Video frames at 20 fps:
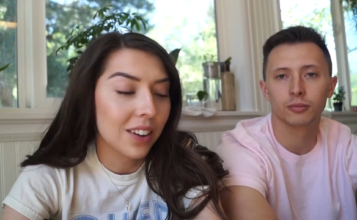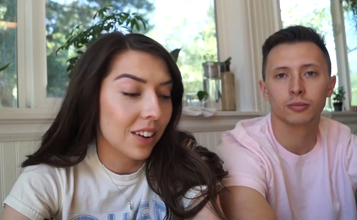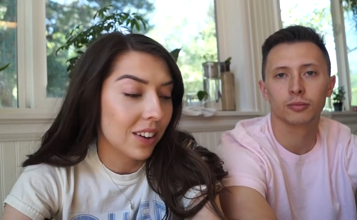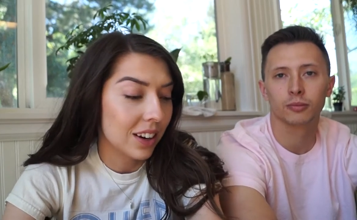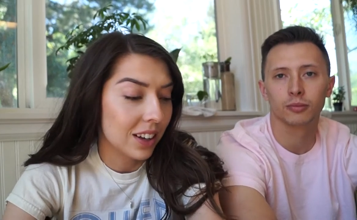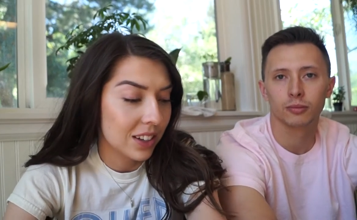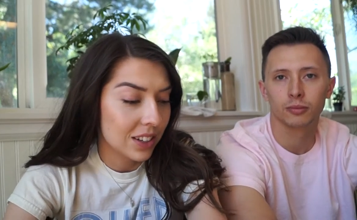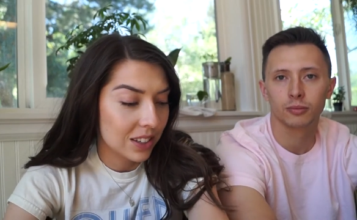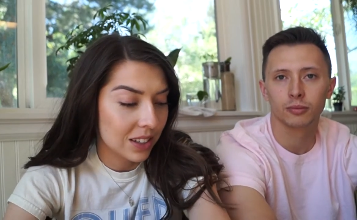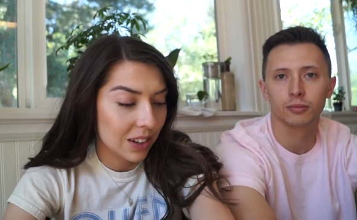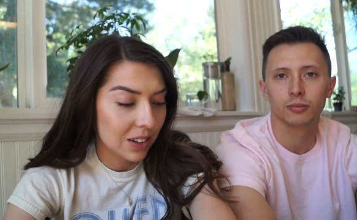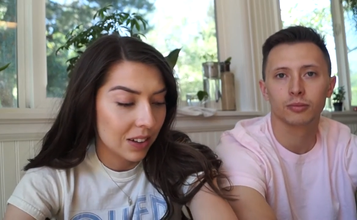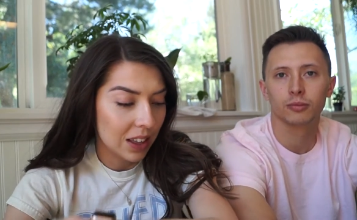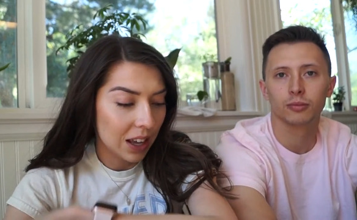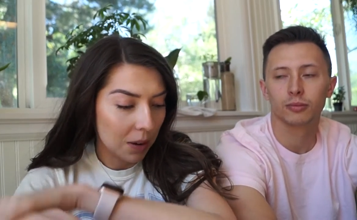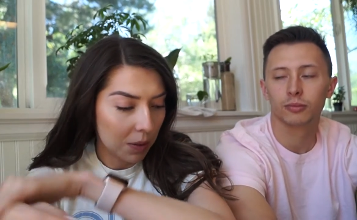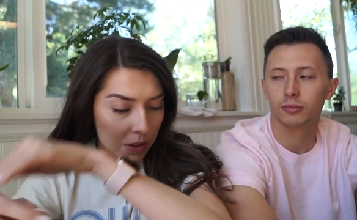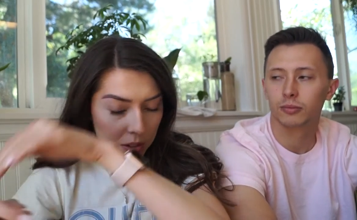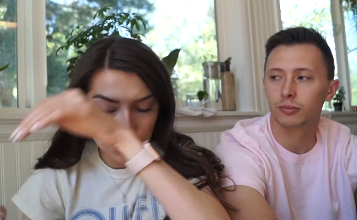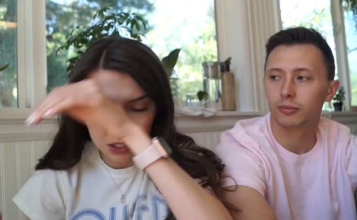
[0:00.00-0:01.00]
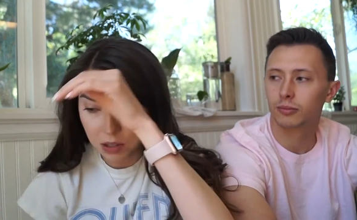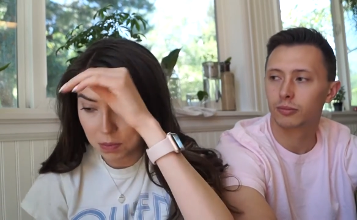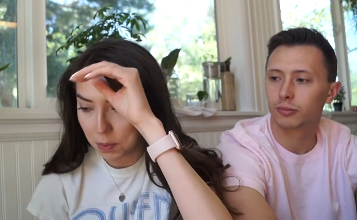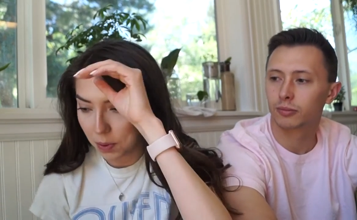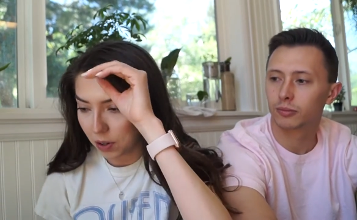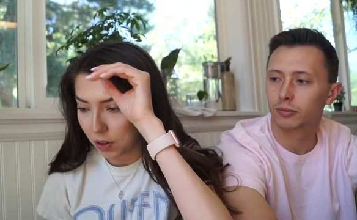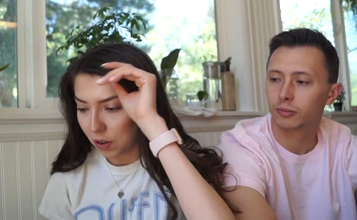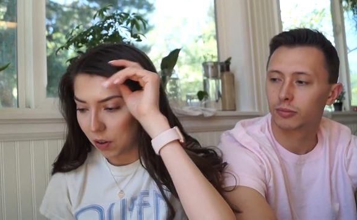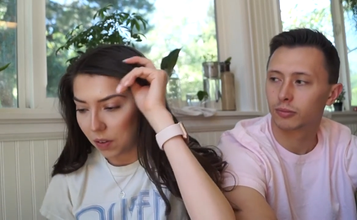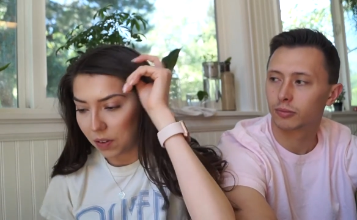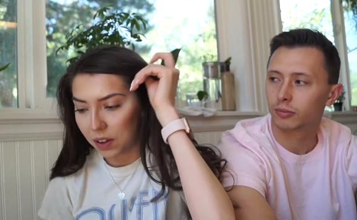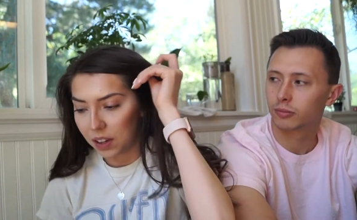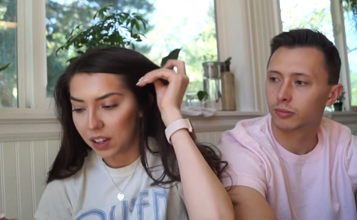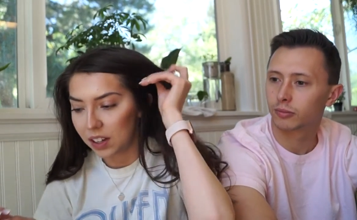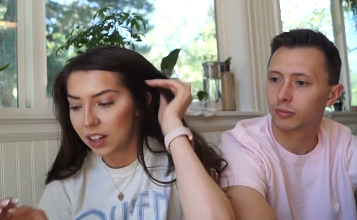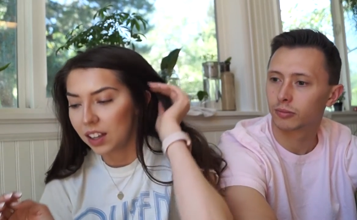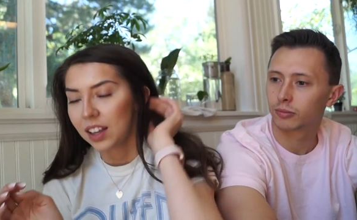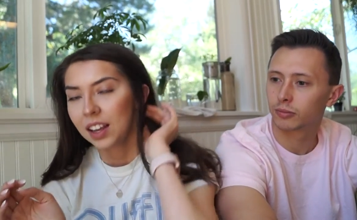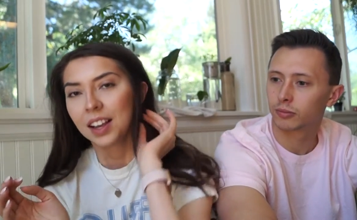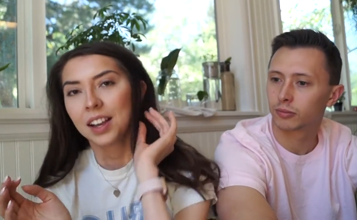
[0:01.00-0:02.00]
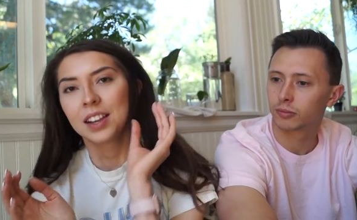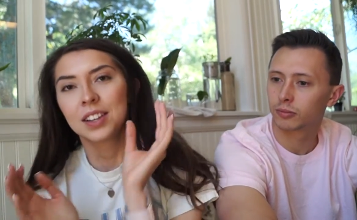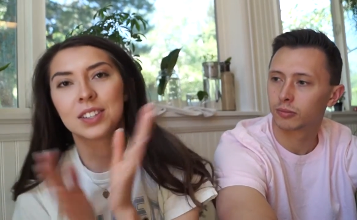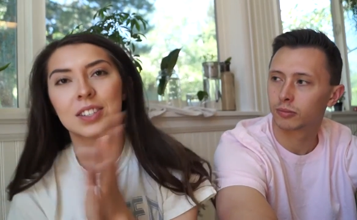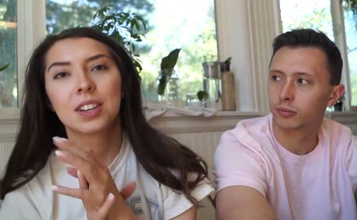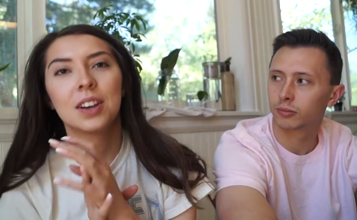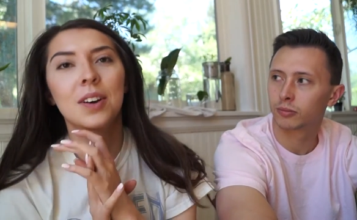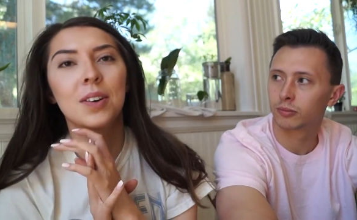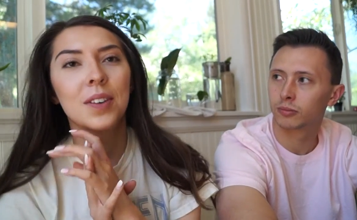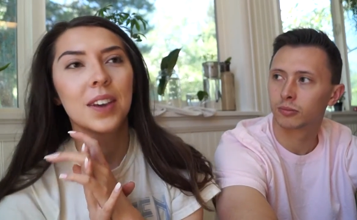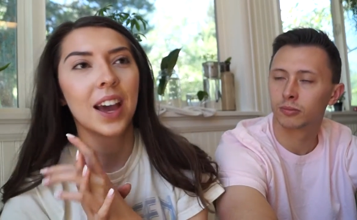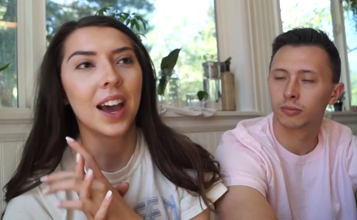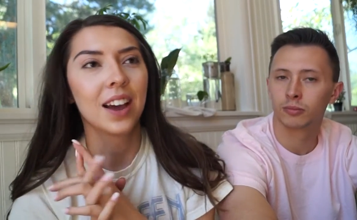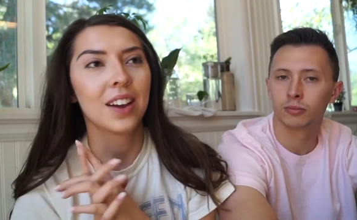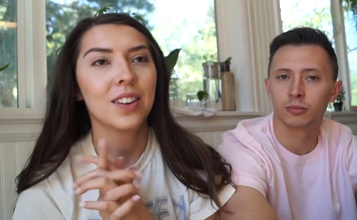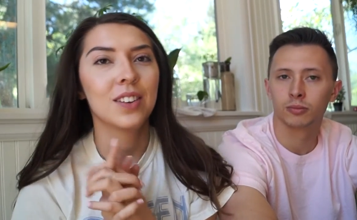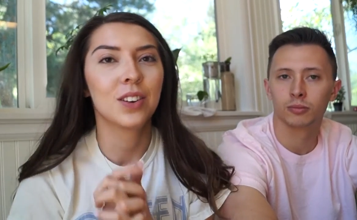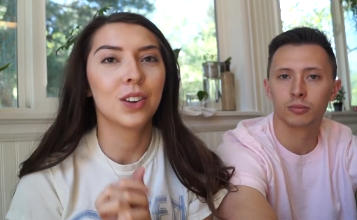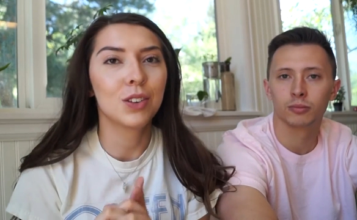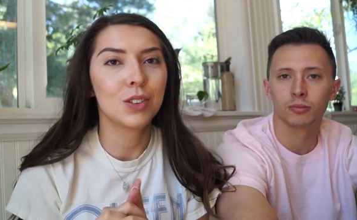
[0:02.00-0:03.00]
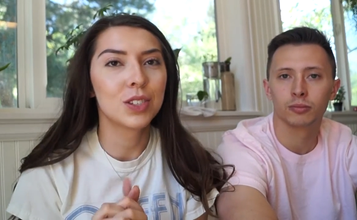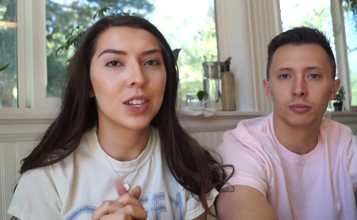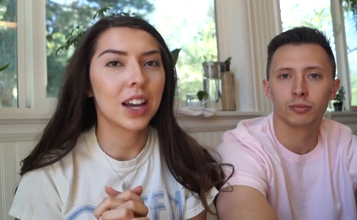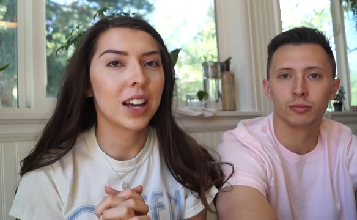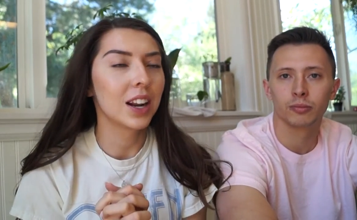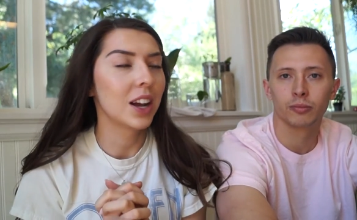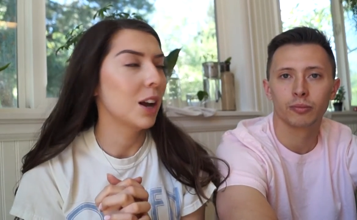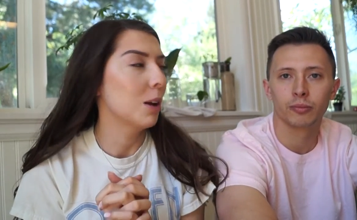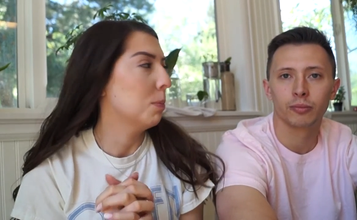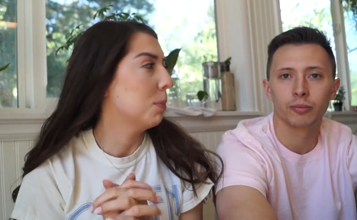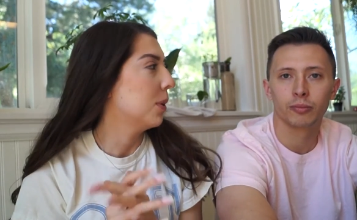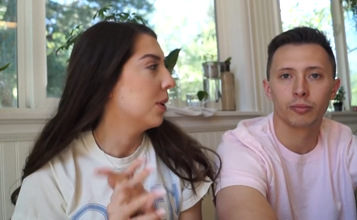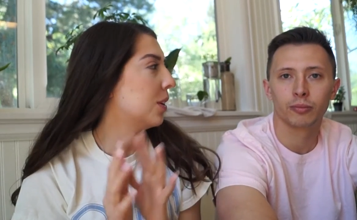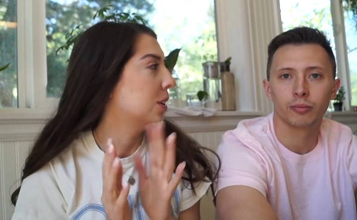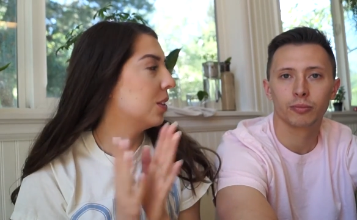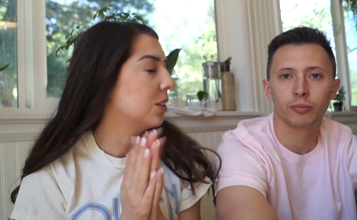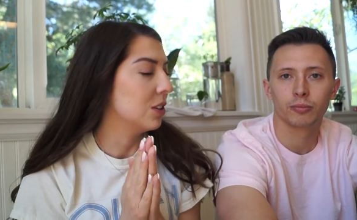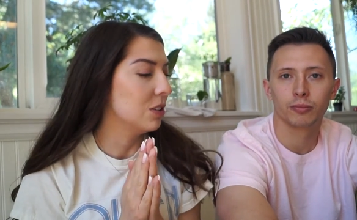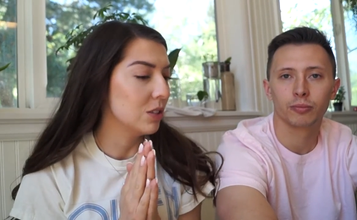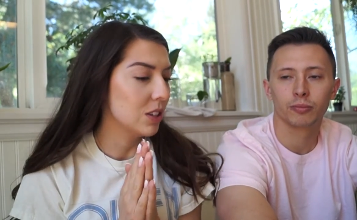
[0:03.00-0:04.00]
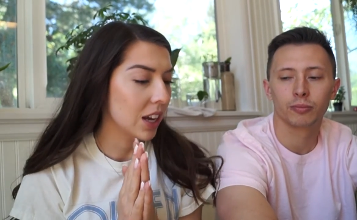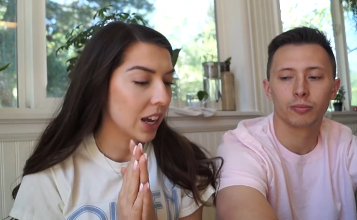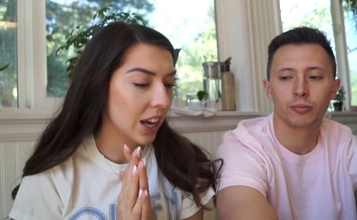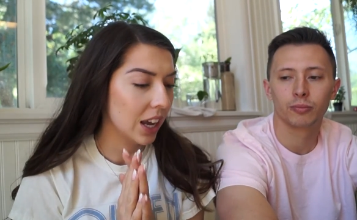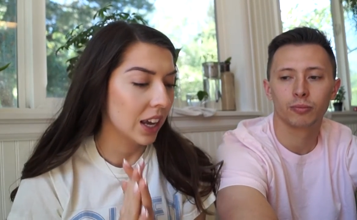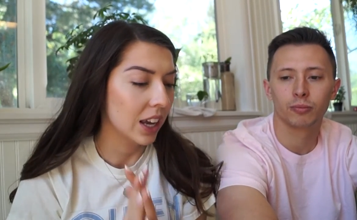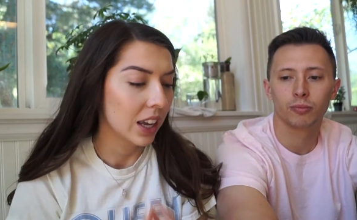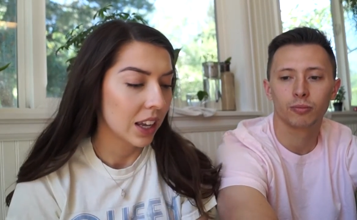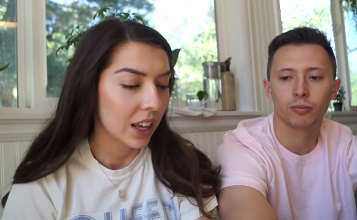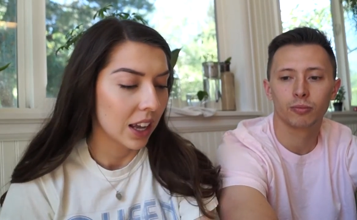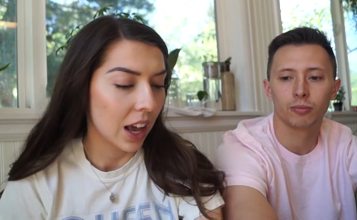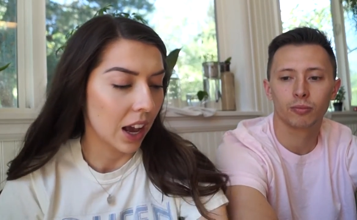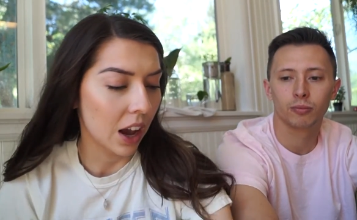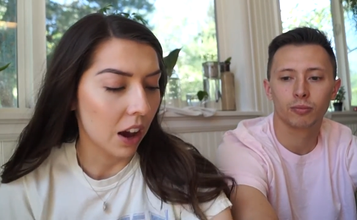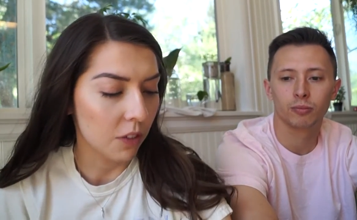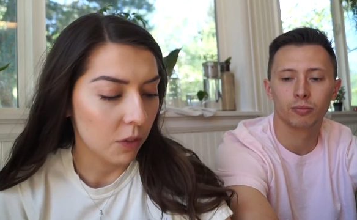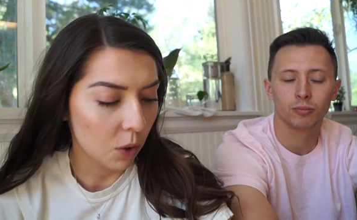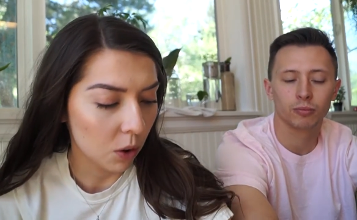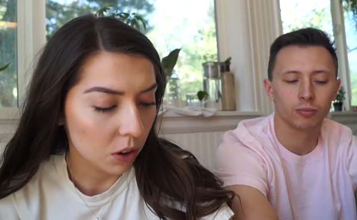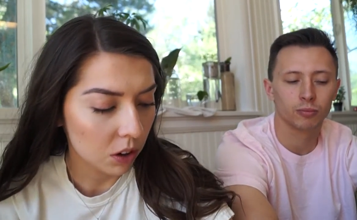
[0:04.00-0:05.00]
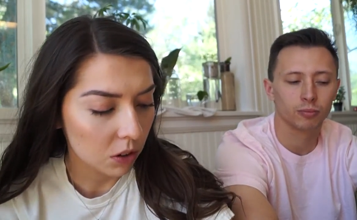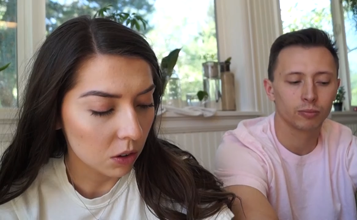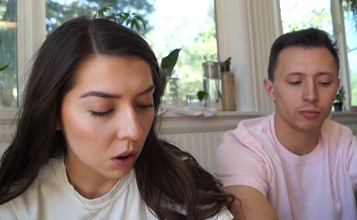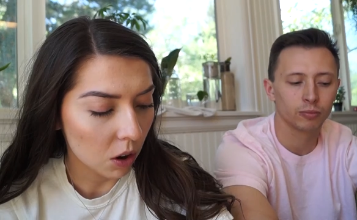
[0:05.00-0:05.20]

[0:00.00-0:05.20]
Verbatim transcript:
Speaker 1: on it. So that was super annoying. So yeah, new setup, new day. I got four new